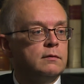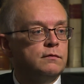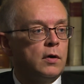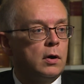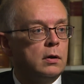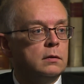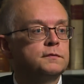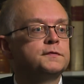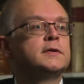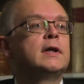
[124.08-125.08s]

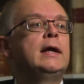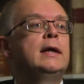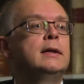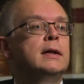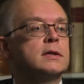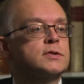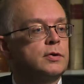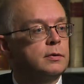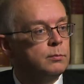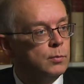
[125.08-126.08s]
involved in a
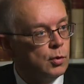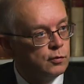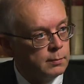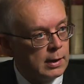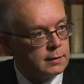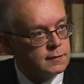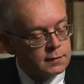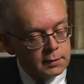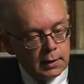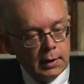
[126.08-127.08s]
certain
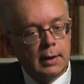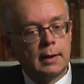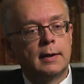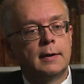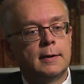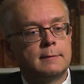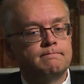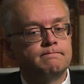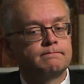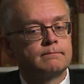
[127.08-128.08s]
movement
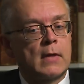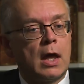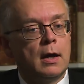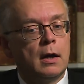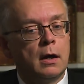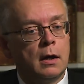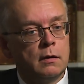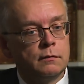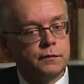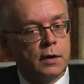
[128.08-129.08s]
um,
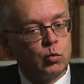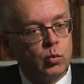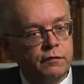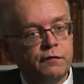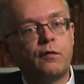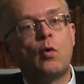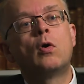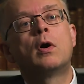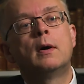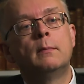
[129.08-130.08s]
of
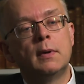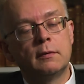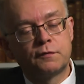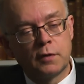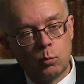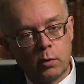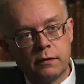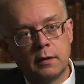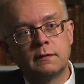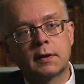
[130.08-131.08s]
reform from
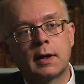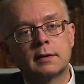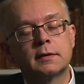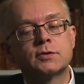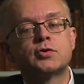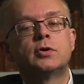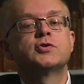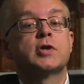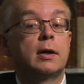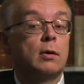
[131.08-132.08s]
within the Catholic
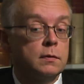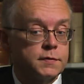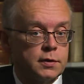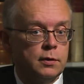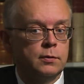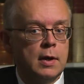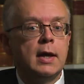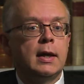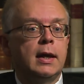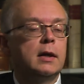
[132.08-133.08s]
Church and also
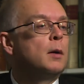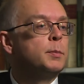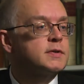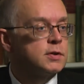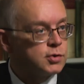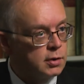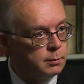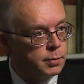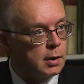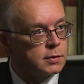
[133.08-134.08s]
in opposition
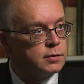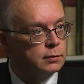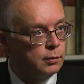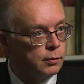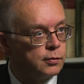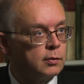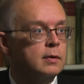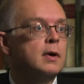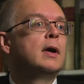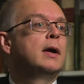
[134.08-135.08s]
in part to
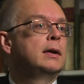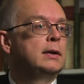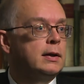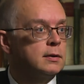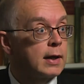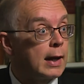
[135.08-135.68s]
Luther and later